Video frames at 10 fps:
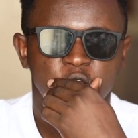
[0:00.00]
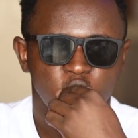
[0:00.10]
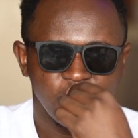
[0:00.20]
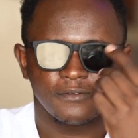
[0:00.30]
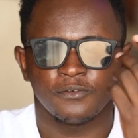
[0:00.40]

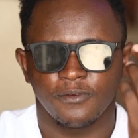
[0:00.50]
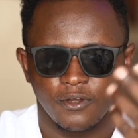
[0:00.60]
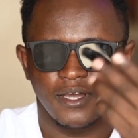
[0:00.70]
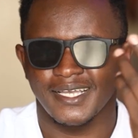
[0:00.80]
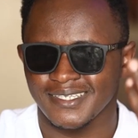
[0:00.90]
you have to
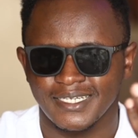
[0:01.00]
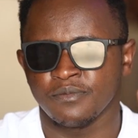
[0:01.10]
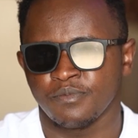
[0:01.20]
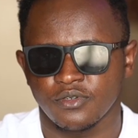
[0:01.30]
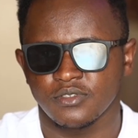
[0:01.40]
follow a
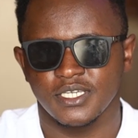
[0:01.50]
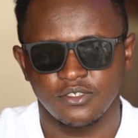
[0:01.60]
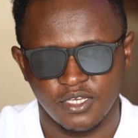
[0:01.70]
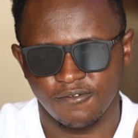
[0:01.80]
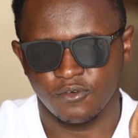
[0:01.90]
certain
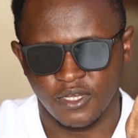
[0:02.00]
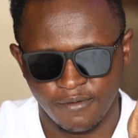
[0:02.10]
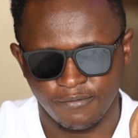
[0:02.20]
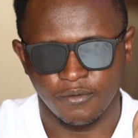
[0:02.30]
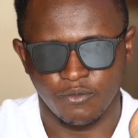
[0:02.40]
process. You have to
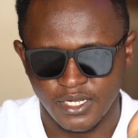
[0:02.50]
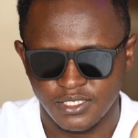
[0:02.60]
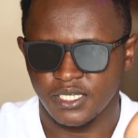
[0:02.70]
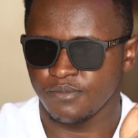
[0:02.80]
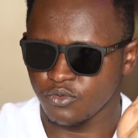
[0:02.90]
come from one
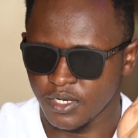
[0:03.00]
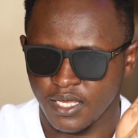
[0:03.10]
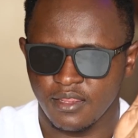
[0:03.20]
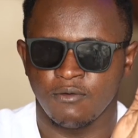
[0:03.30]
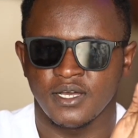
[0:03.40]
step to
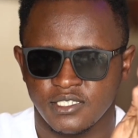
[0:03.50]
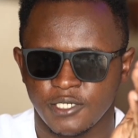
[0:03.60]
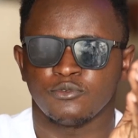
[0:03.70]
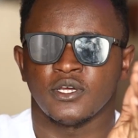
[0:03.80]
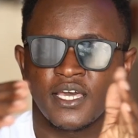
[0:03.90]

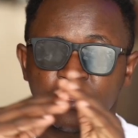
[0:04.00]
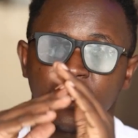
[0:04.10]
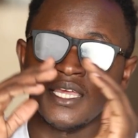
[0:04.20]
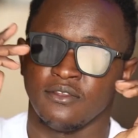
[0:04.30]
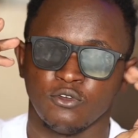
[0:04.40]

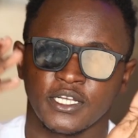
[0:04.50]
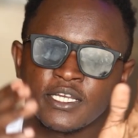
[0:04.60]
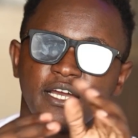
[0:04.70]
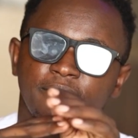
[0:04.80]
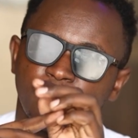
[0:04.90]
another, and your
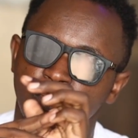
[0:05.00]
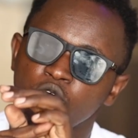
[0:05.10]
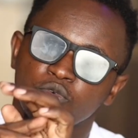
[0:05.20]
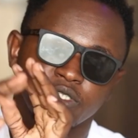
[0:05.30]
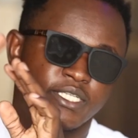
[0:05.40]
graph
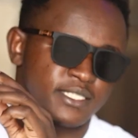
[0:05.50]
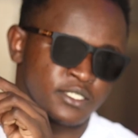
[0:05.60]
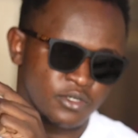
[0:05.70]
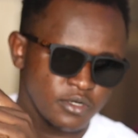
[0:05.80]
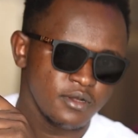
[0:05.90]
will
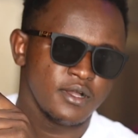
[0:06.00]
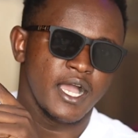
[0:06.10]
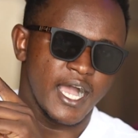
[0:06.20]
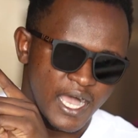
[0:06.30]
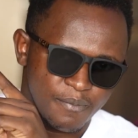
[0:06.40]
just go
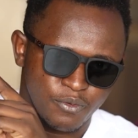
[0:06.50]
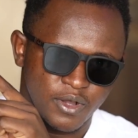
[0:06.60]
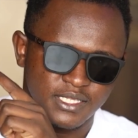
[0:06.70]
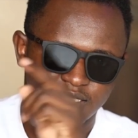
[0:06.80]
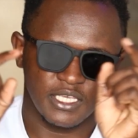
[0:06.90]

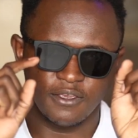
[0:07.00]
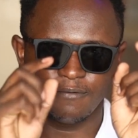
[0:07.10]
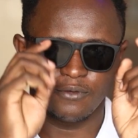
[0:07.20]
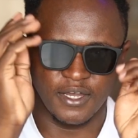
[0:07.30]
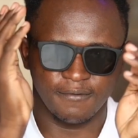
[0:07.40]
upwards
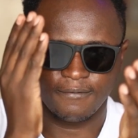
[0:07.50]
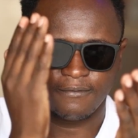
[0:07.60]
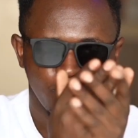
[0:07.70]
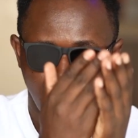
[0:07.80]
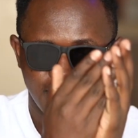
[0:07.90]
if you are
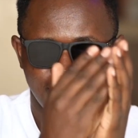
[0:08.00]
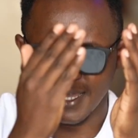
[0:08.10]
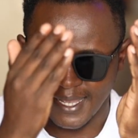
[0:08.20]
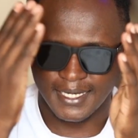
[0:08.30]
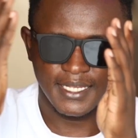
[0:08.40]
working
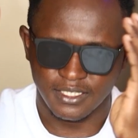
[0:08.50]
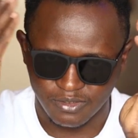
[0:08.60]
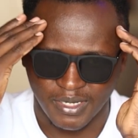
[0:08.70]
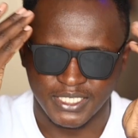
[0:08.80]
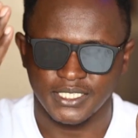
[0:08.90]
hard and
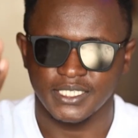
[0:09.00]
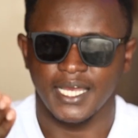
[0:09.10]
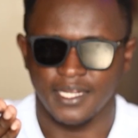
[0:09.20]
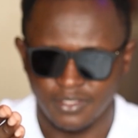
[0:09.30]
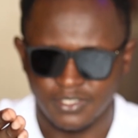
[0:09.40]
smart
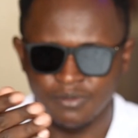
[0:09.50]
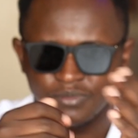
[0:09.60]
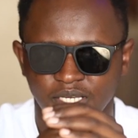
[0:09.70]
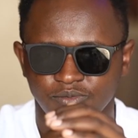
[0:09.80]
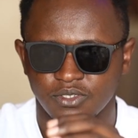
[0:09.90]
at the same
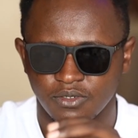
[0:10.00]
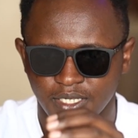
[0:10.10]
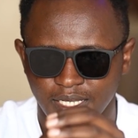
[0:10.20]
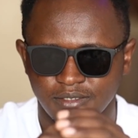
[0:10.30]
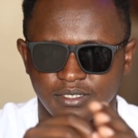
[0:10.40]
time. So
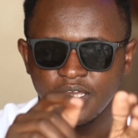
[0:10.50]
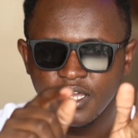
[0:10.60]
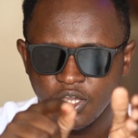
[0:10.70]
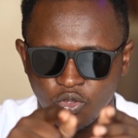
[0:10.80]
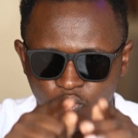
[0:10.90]
guys,
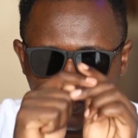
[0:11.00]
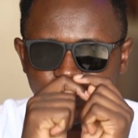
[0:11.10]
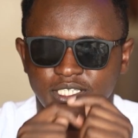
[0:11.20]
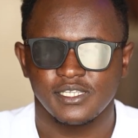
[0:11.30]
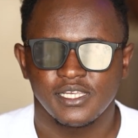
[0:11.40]

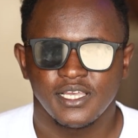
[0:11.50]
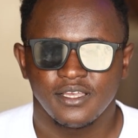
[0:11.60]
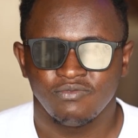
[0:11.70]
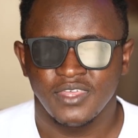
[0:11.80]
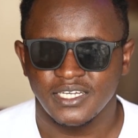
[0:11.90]
quit
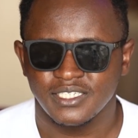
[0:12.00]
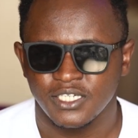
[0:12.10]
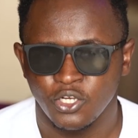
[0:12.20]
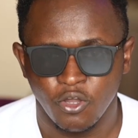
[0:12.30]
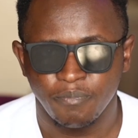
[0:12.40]

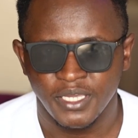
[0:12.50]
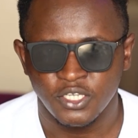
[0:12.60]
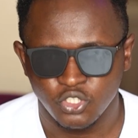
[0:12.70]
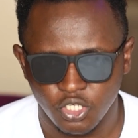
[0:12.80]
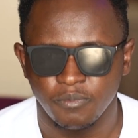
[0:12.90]
that
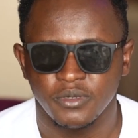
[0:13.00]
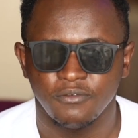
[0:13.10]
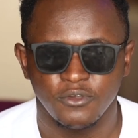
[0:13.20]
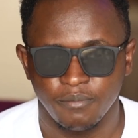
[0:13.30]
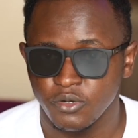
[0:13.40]
low-paying job
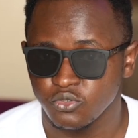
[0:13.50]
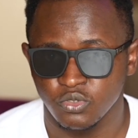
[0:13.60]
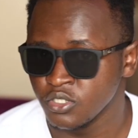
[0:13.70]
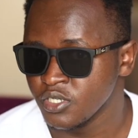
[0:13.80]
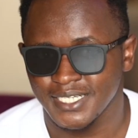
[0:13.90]
if your boss
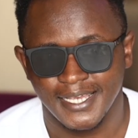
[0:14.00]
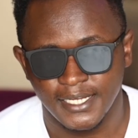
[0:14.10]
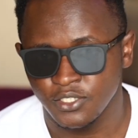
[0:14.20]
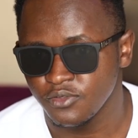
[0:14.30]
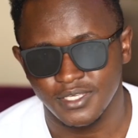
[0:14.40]
will not
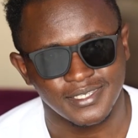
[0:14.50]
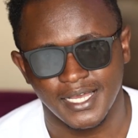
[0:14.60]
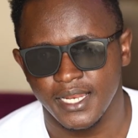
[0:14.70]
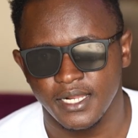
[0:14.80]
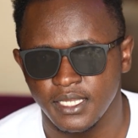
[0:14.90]
hand you the
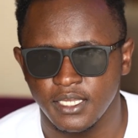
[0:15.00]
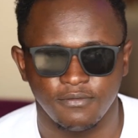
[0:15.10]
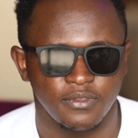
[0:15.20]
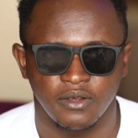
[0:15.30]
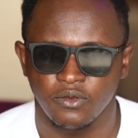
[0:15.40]
salary,
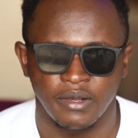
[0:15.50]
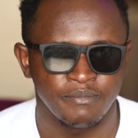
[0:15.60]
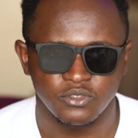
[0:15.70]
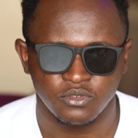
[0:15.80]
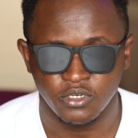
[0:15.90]
if your
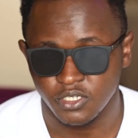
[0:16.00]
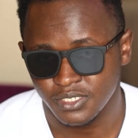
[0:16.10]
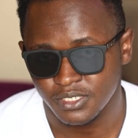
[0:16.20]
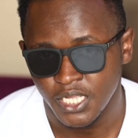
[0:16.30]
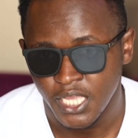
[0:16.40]
boss will
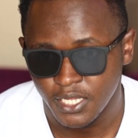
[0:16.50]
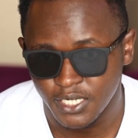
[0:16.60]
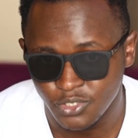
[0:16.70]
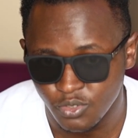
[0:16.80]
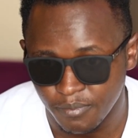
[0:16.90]
not
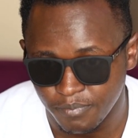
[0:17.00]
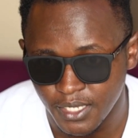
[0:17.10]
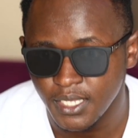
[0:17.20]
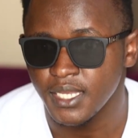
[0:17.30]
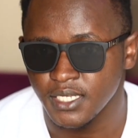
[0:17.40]
raise your
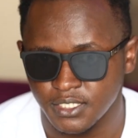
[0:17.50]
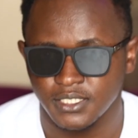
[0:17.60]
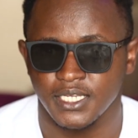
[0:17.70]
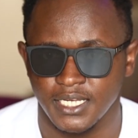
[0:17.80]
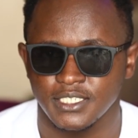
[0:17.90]
pay, and
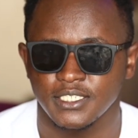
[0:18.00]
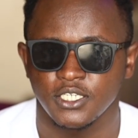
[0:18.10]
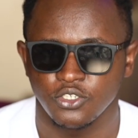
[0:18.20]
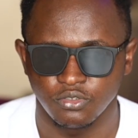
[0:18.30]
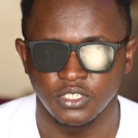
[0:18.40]
start
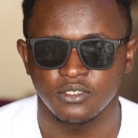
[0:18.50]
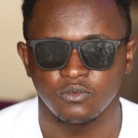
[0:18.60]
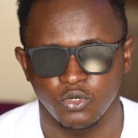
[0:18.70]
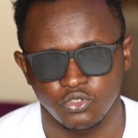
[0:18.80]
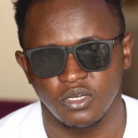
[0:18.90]
doing
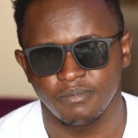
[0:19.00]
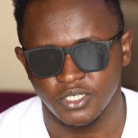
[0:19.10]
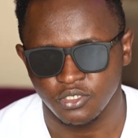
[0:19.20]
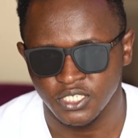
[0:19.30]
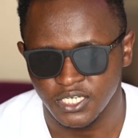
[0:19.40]
what you are
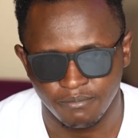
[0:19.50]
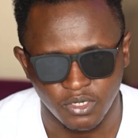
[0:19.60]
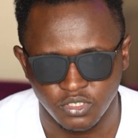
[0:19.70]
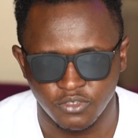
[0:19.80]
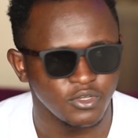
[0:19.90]
passionate
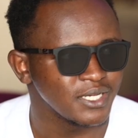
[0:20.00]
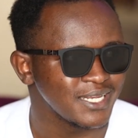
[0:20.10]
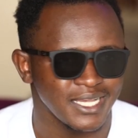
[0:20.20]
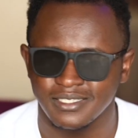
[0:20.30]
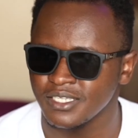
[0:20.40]
about. If you are
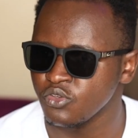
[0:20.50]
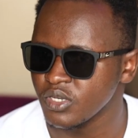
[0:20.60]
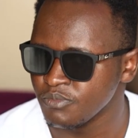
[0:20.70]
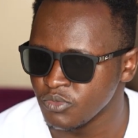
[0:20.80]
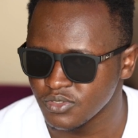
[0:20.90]
dancing, you
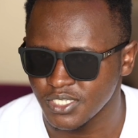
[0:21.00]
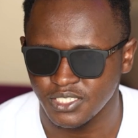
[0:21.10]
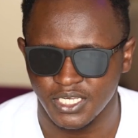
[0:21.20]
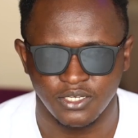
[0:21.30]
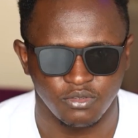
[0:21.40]
are a
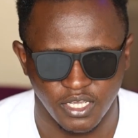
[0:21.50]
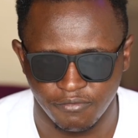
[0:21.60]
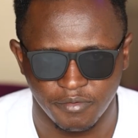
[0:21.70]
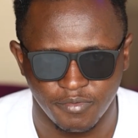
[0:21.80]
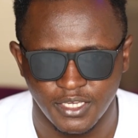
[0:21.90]
musician, you are
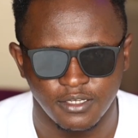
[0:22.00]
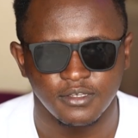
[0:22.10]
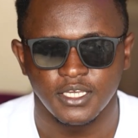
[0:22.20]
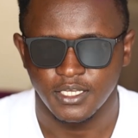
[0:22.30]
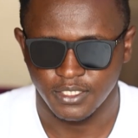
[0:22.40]
everything,
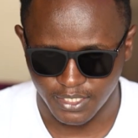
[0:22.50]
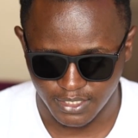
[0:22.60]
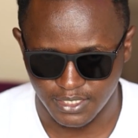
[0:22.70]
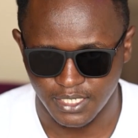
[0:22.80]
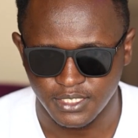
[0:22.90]

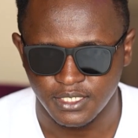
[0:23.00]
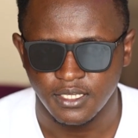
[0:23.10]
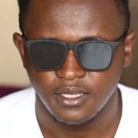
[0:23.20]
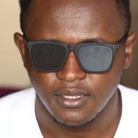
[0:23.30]
just start